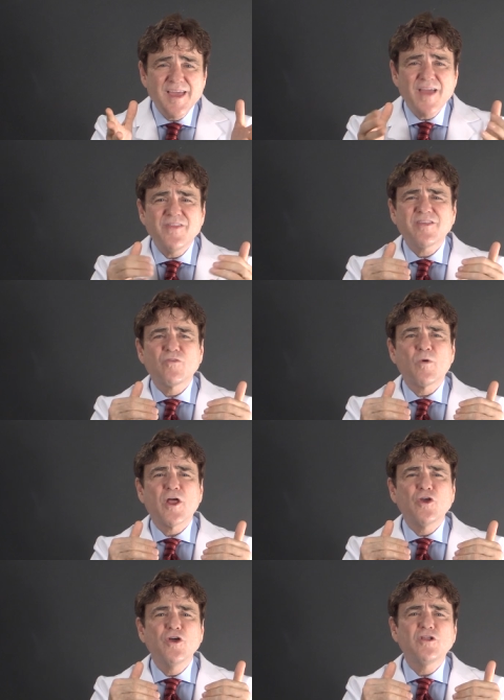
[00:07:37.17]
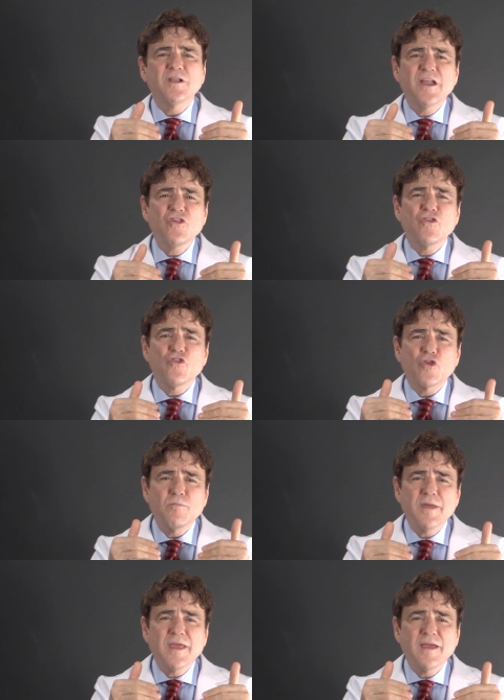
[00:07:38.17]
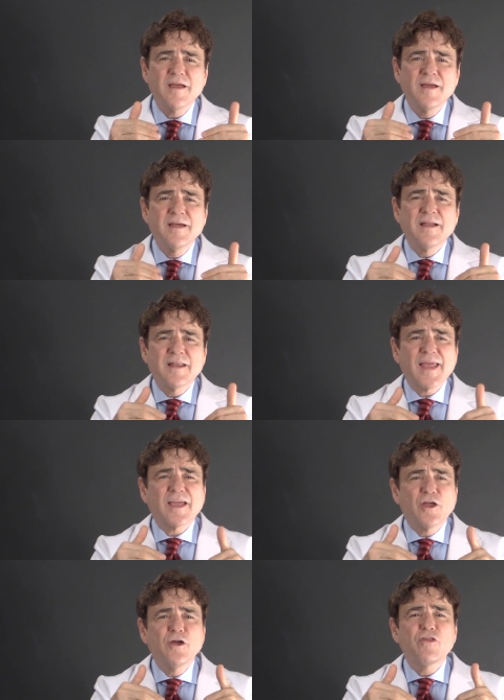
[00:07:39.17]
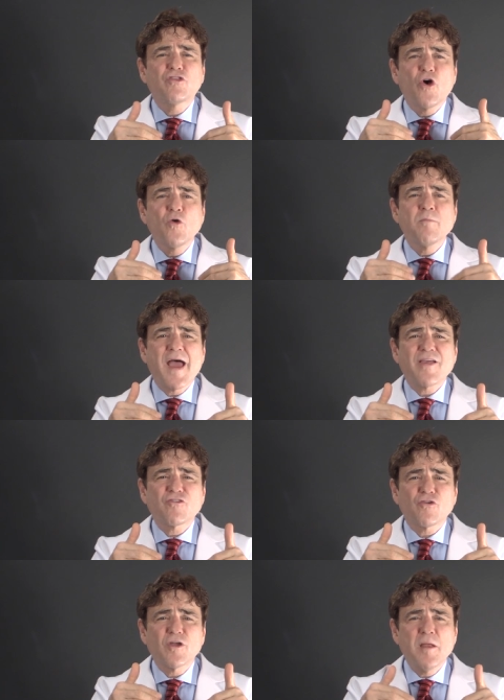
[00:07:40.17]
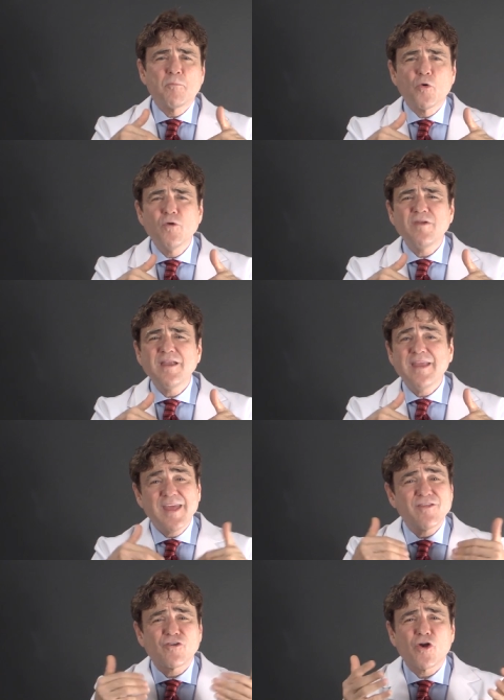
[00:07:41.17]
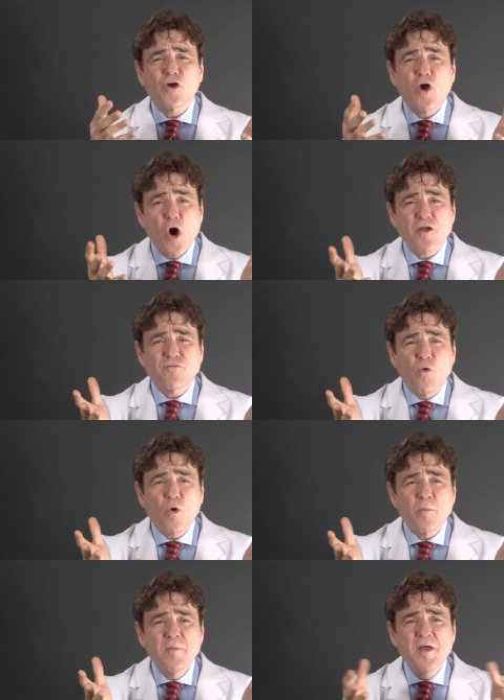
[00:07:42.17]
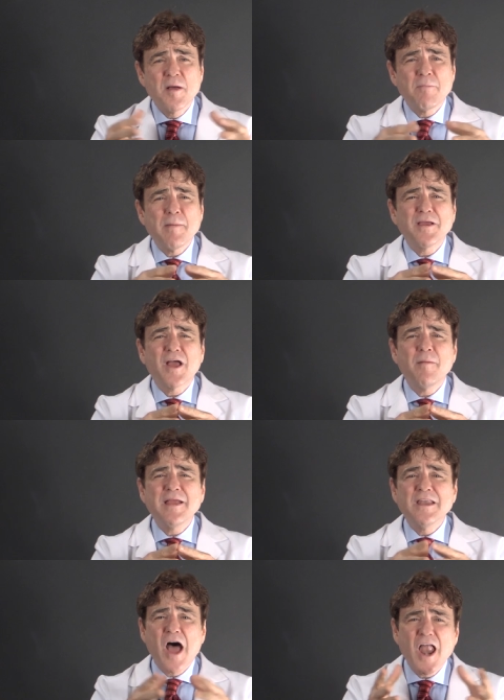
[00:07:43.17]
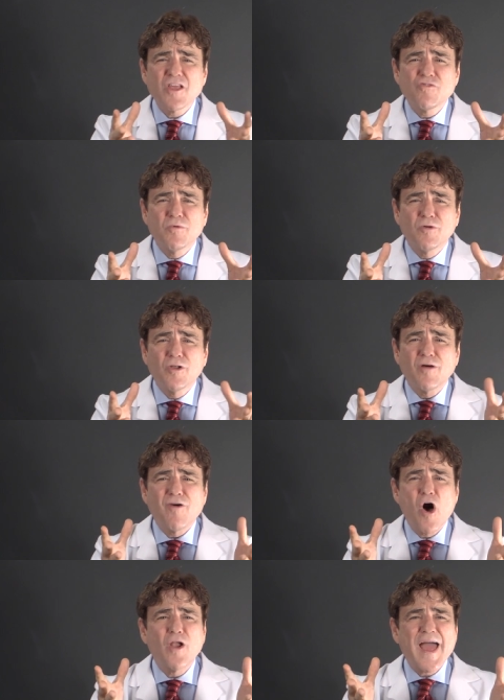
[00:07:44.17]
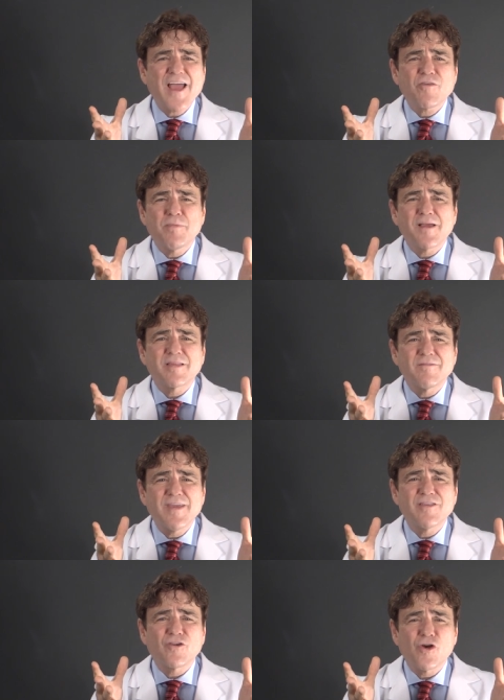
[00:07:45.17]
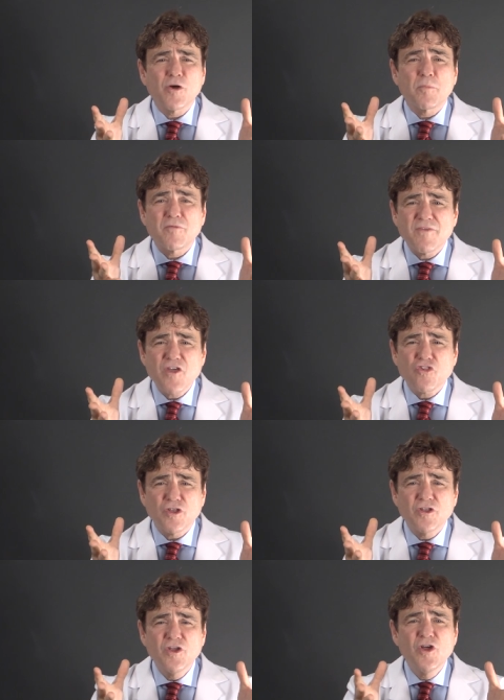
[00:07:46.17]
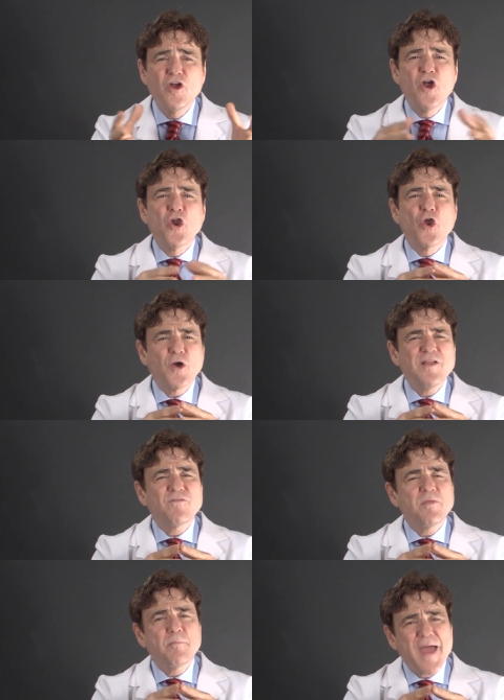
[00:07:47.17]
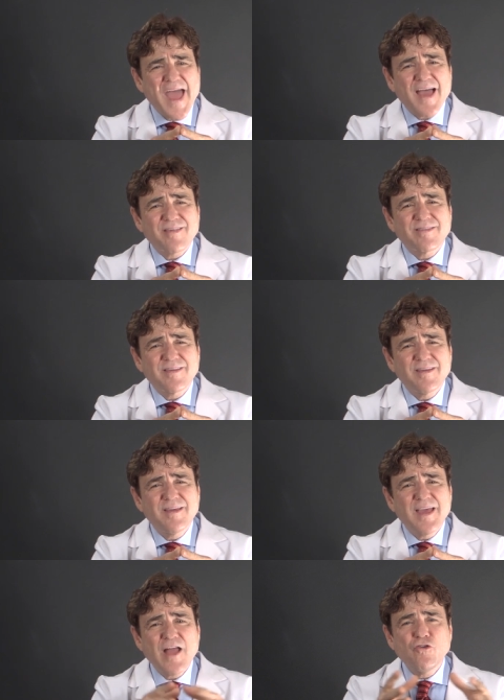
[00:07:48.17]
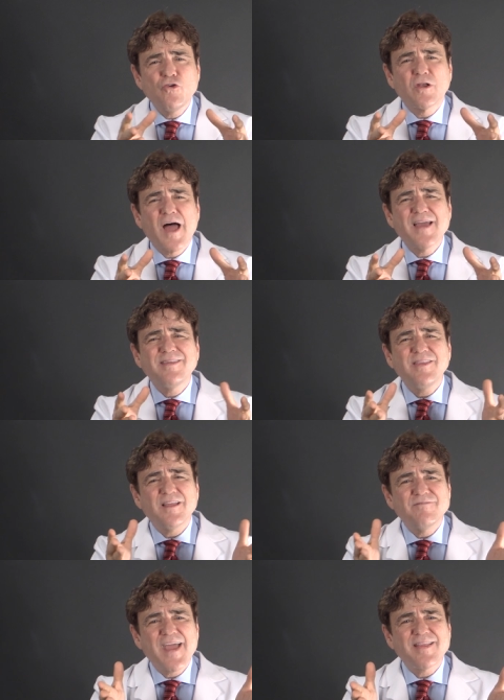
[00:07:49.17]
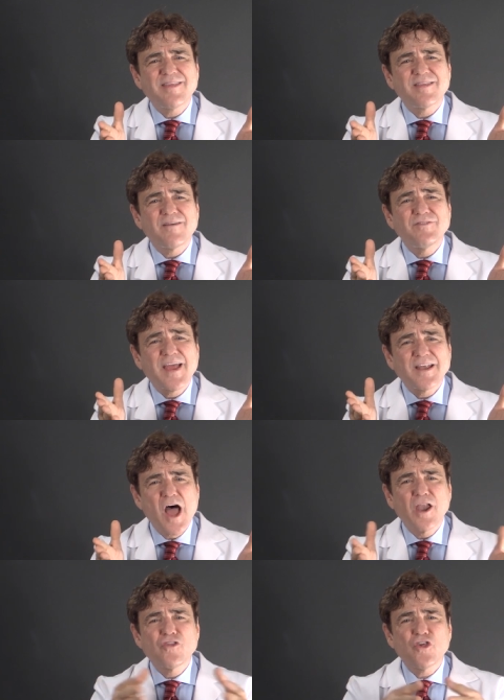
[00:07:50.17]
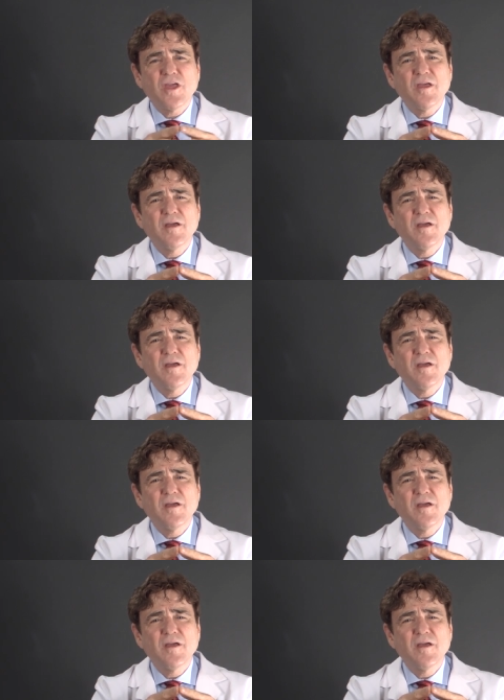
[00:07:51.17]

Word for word: And this is what a good clinician should be, like a good stone master, improving his or her art form by becoming knowledgeable of all aspects of his or her profession, learning from the past, and utilizing the advances of technology.